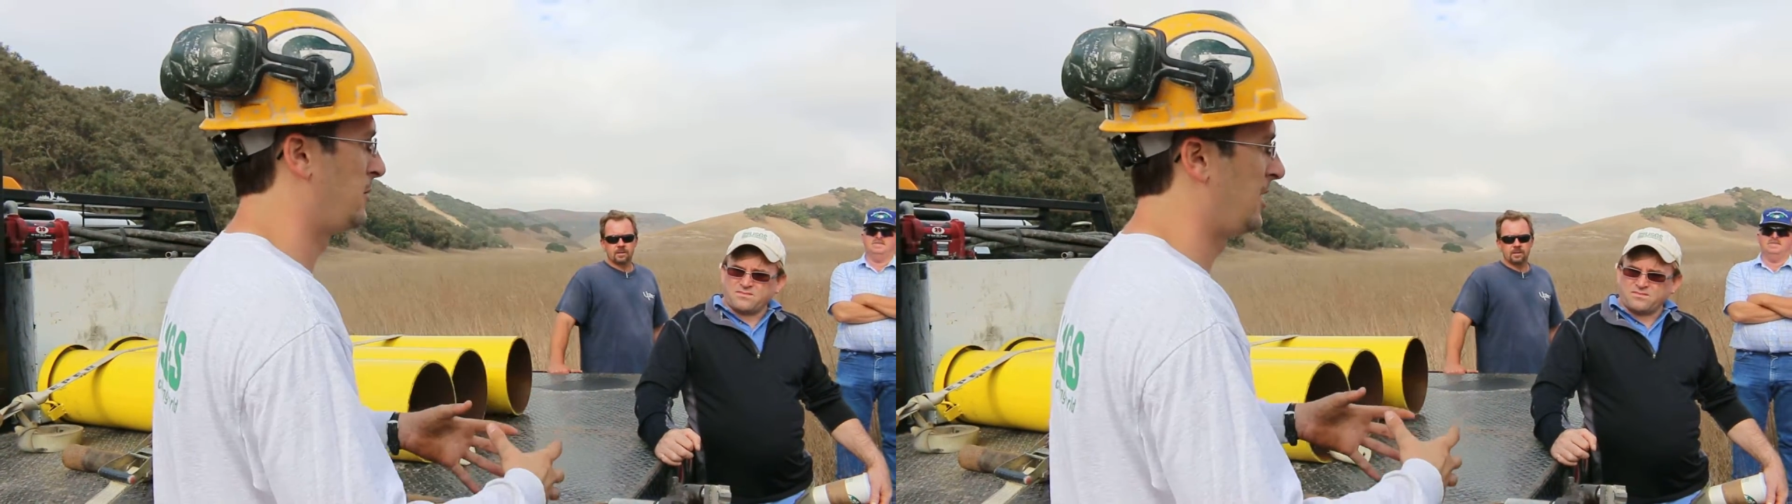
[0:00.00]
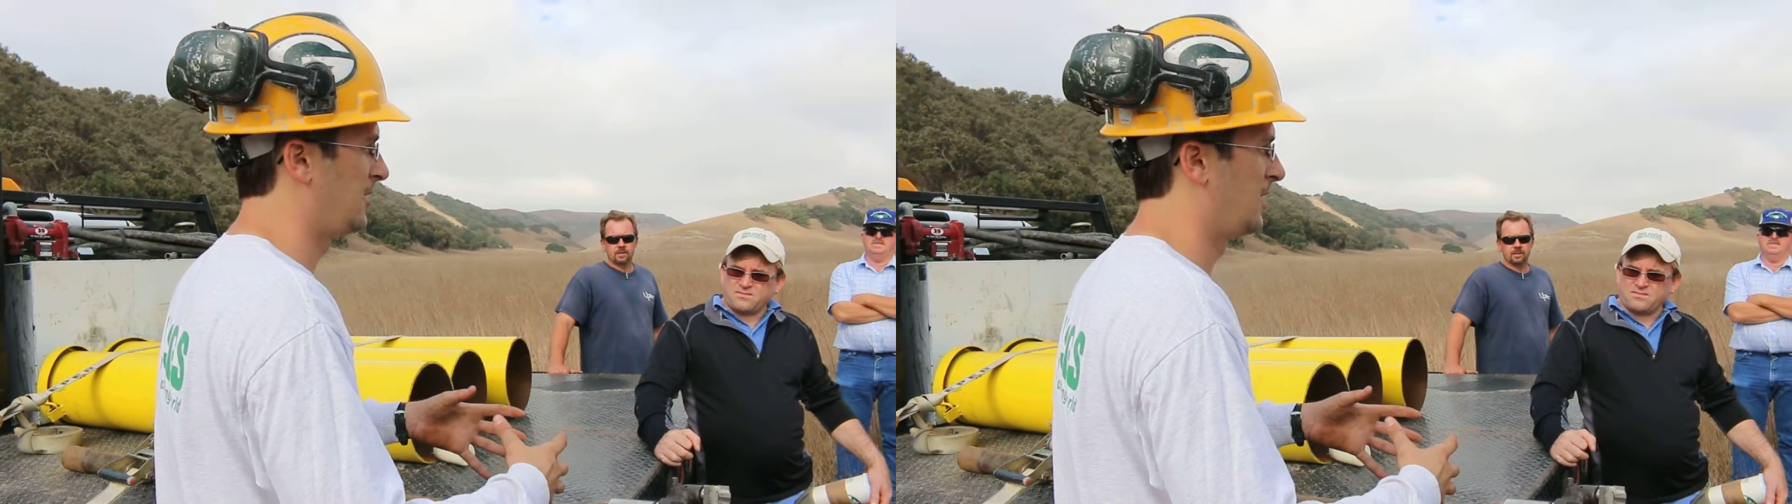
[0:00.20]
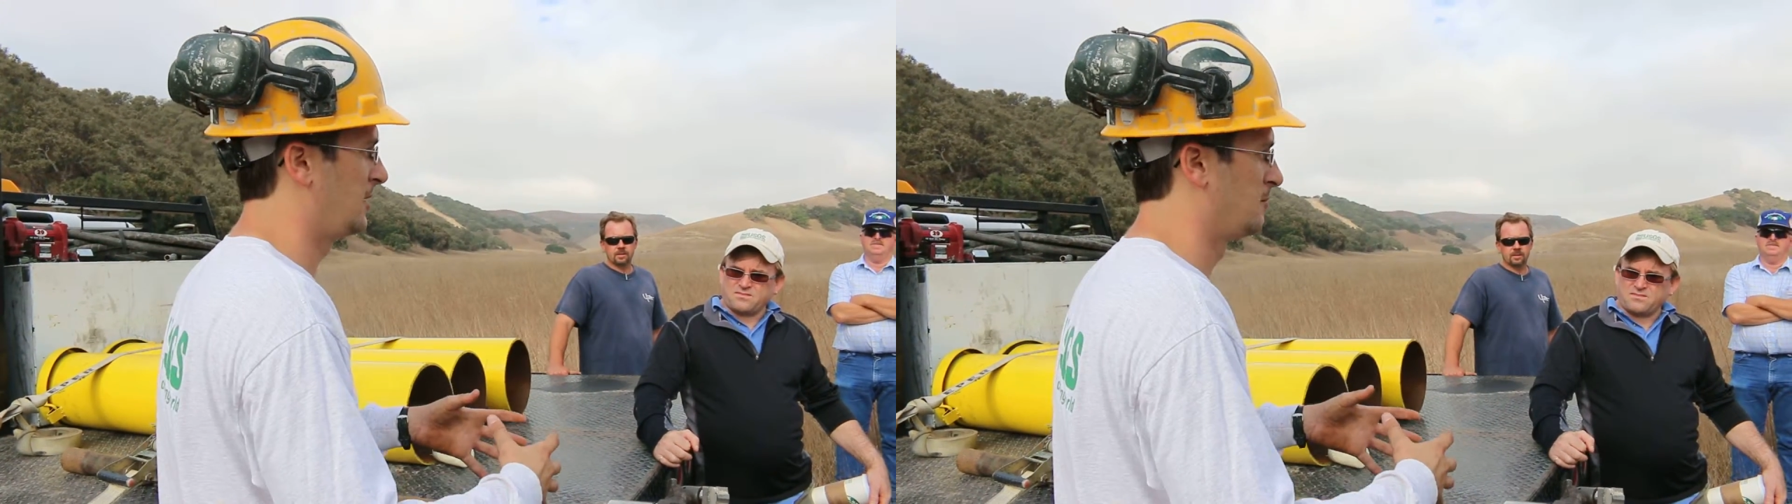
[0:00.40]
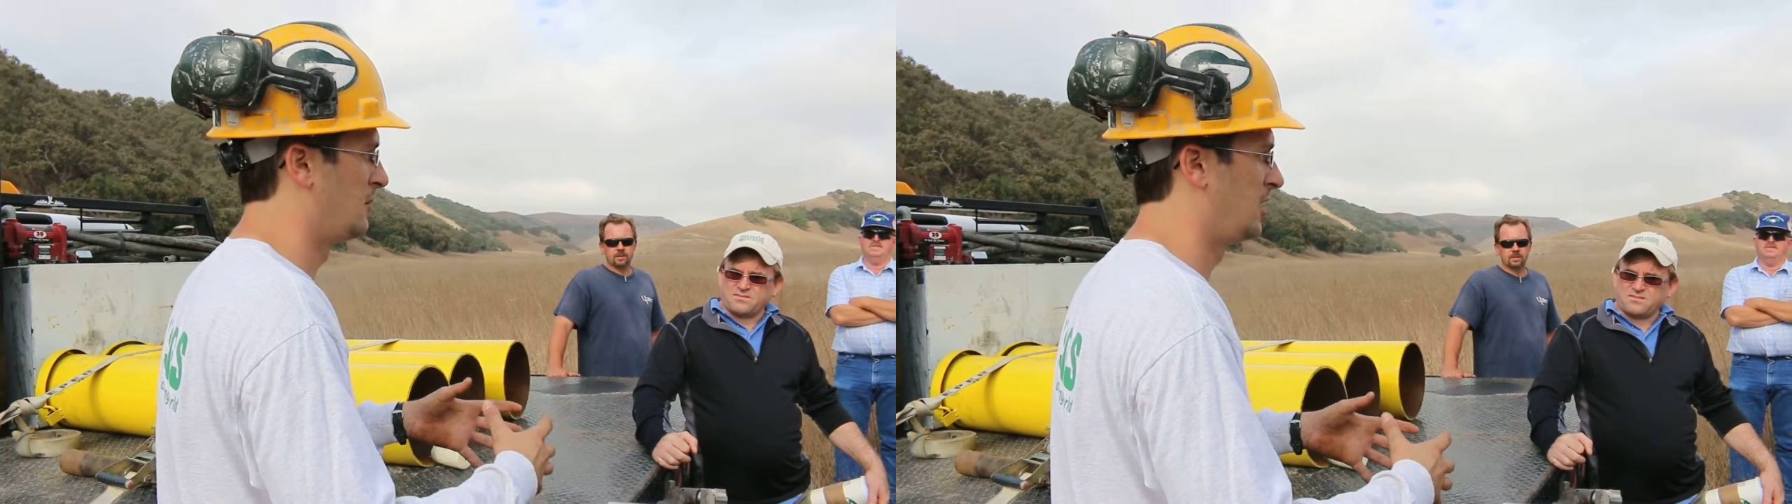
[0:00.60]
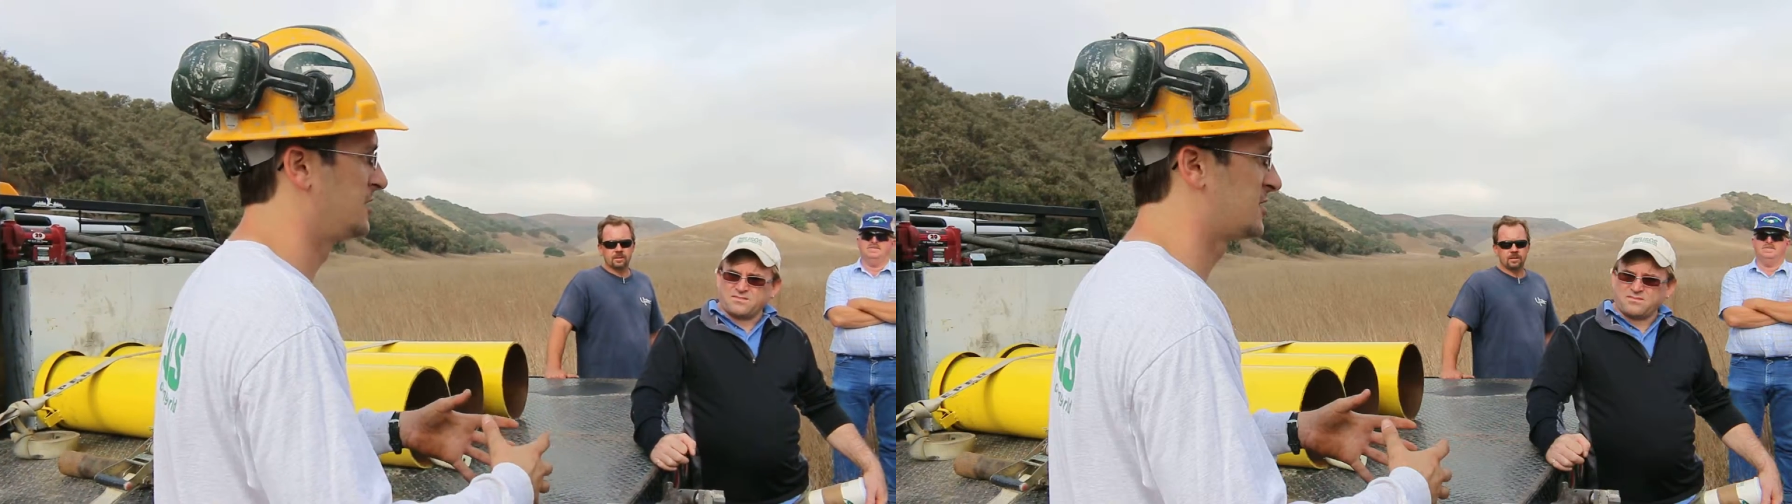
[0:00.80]
bentonite
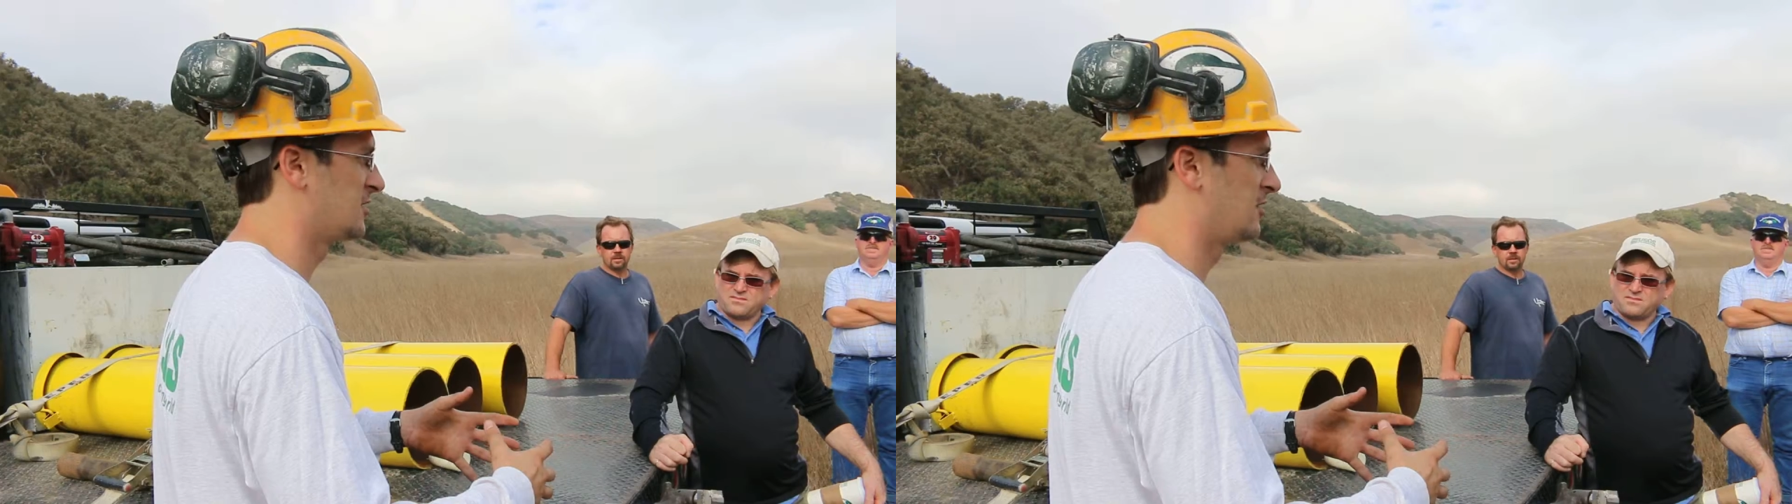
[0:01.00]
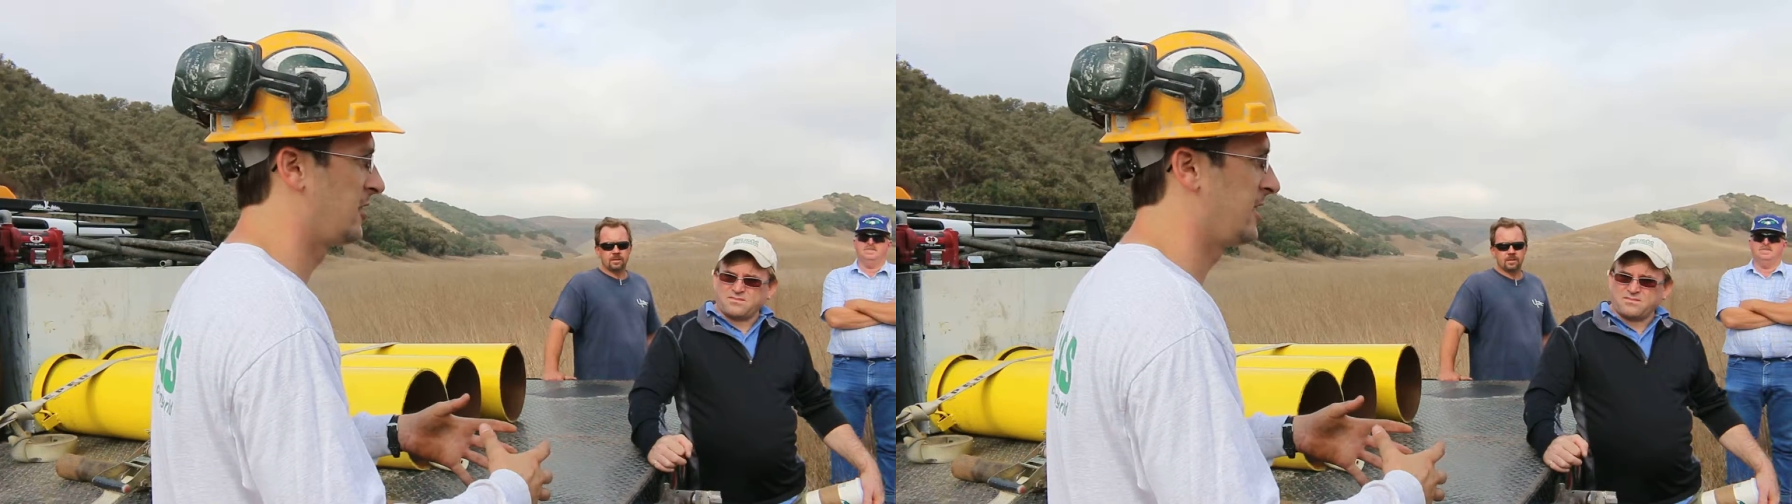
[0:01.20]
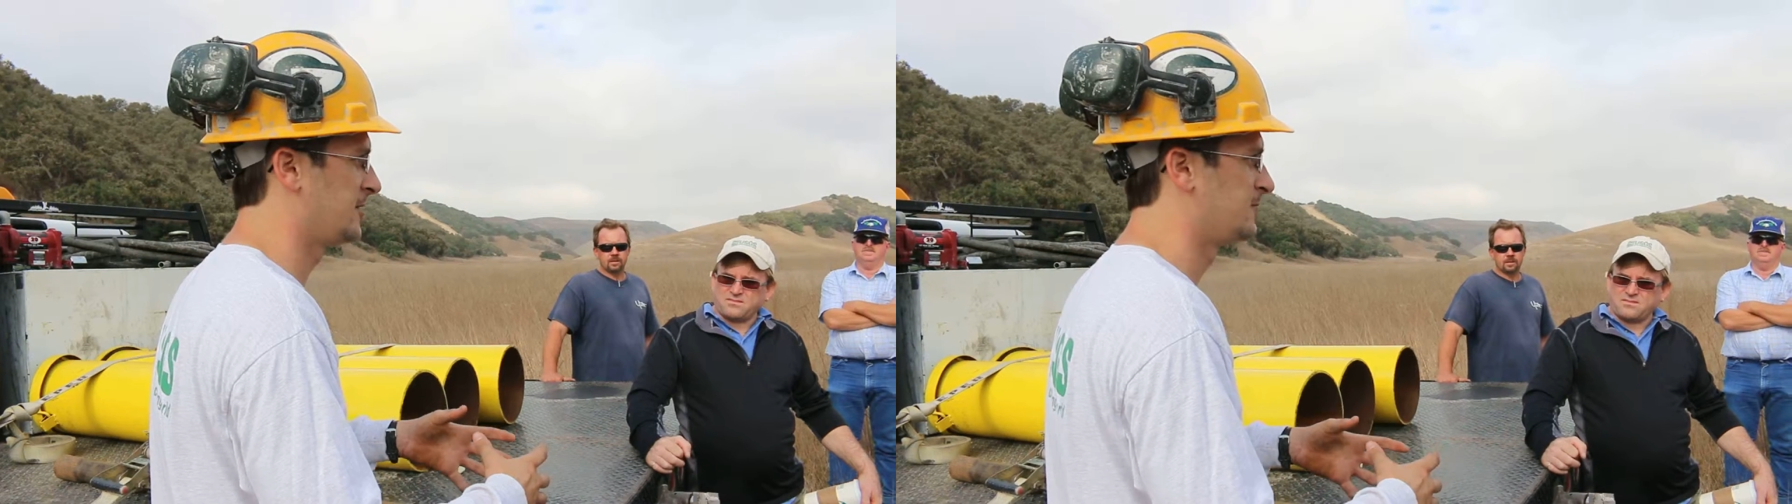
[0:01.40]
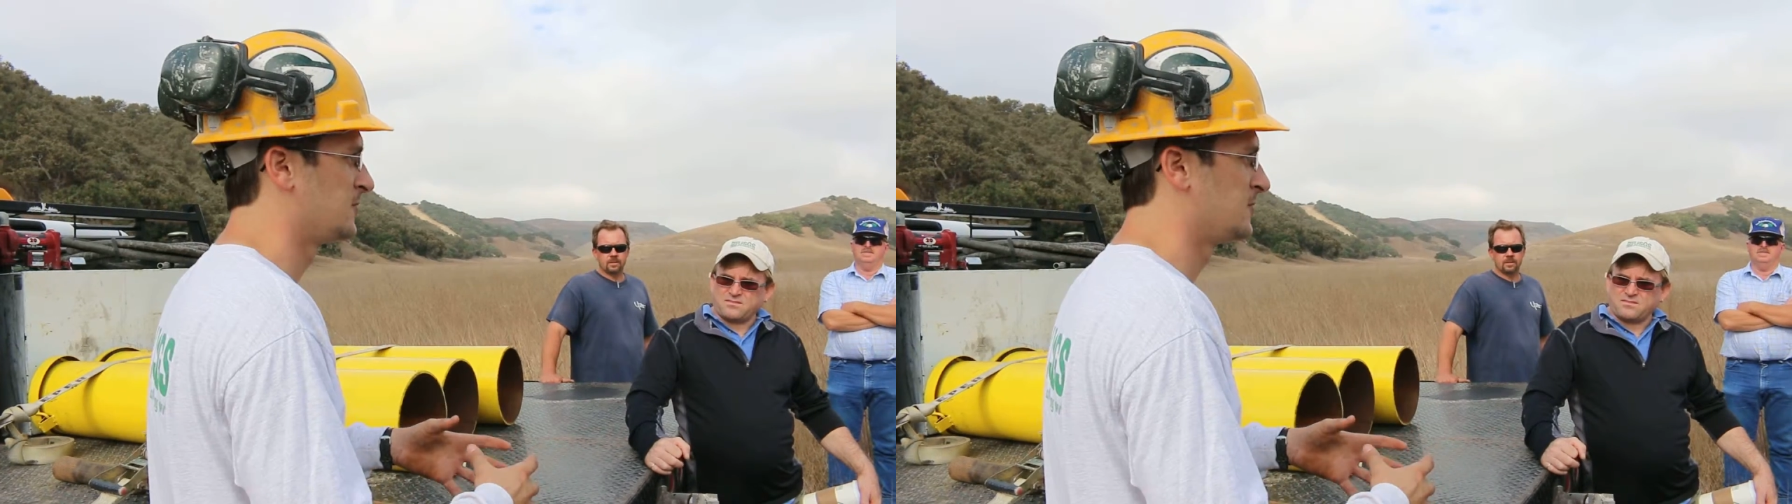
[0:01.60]
mud slurry.